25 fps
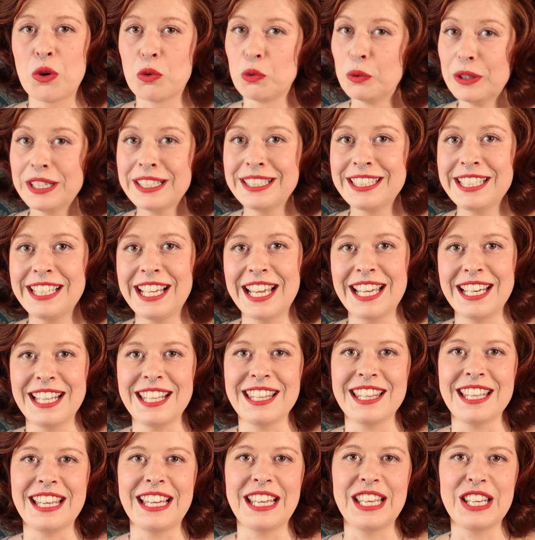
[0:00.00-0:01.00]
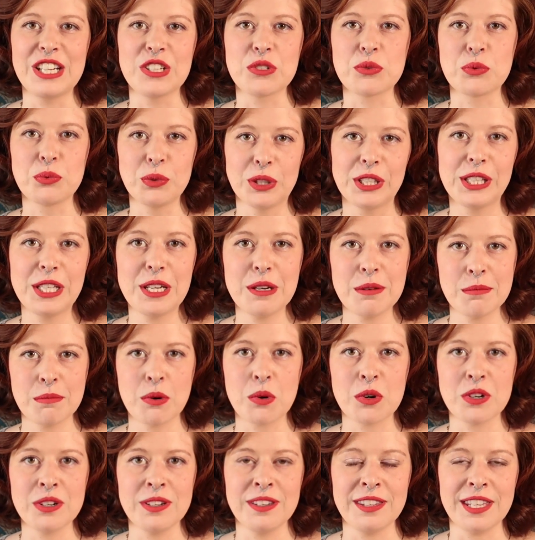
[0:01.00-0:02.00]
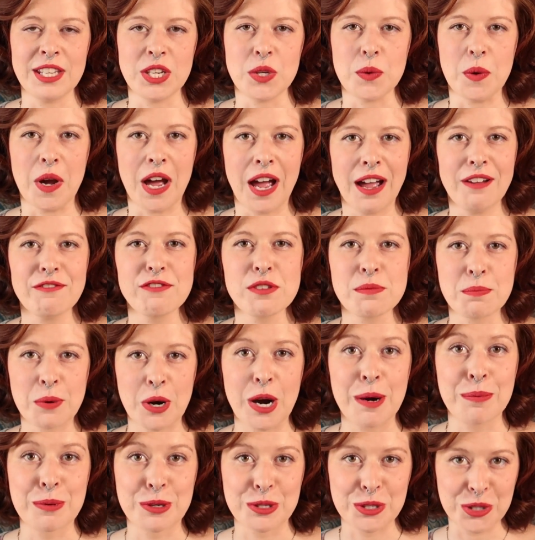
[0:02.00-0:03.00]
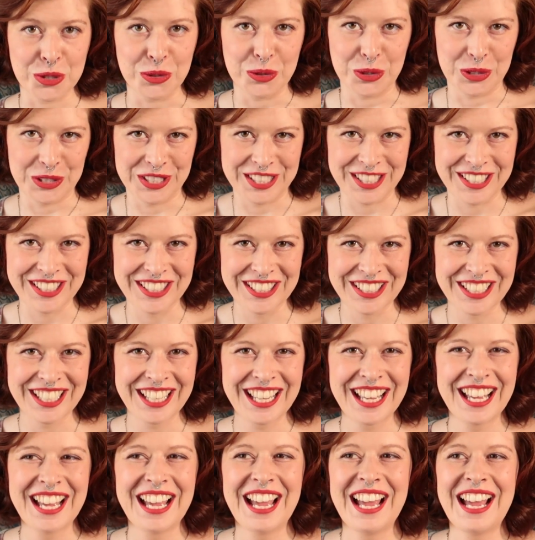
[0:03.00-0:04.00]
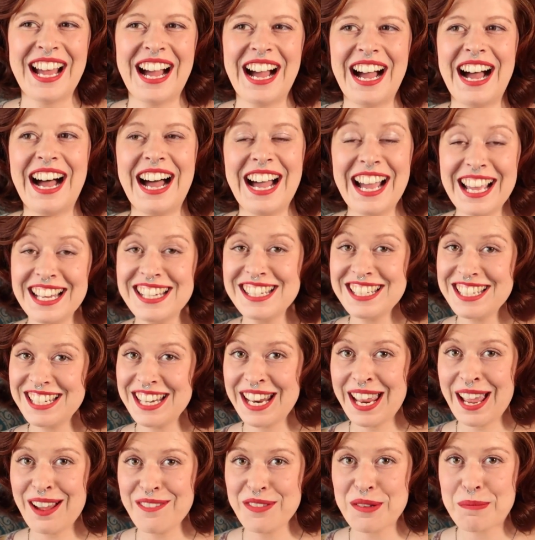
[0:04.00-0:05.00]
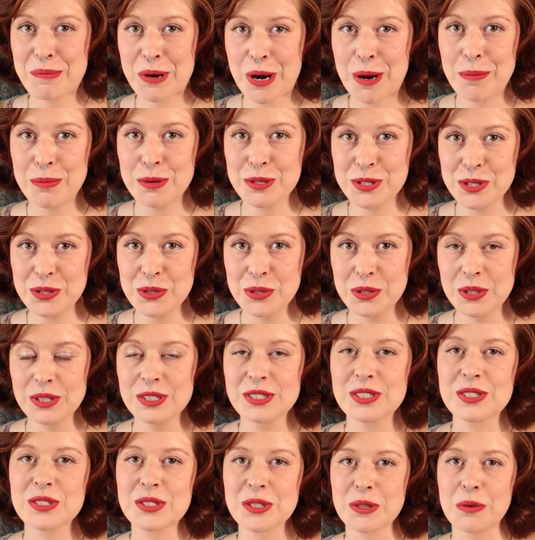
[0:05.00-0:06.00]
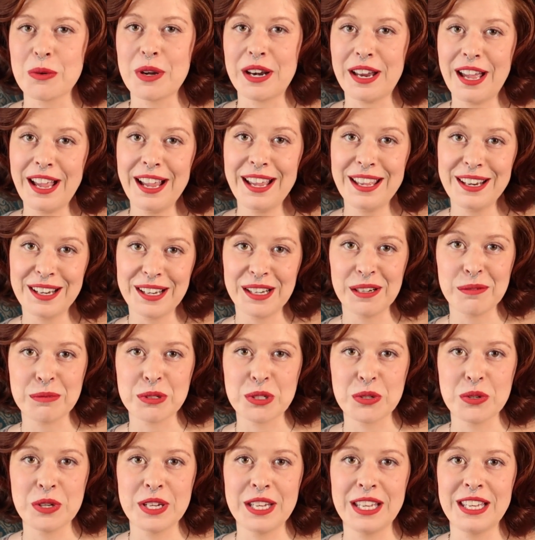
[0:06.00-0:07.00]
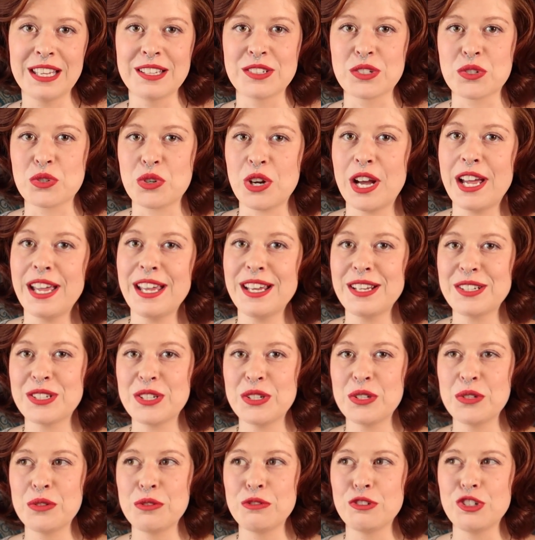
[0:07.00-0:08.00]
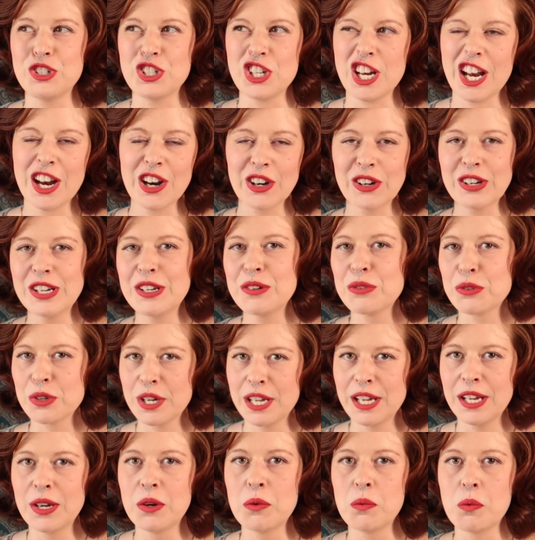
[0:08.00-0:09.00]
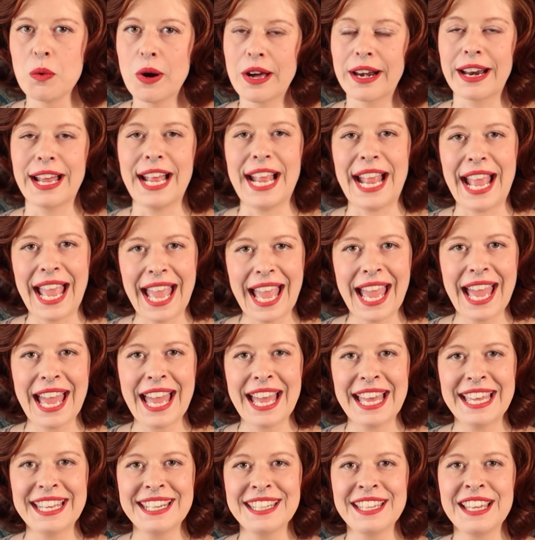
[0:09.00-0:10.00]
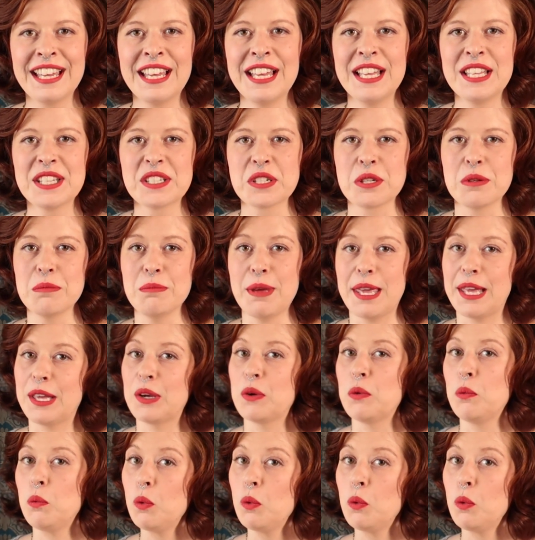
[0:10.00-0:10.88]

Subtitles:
really anything. It is really important that you have the proper tools. I didn't have the proper tools, so what I ended up doing is trying to jerry-rig what I had to make it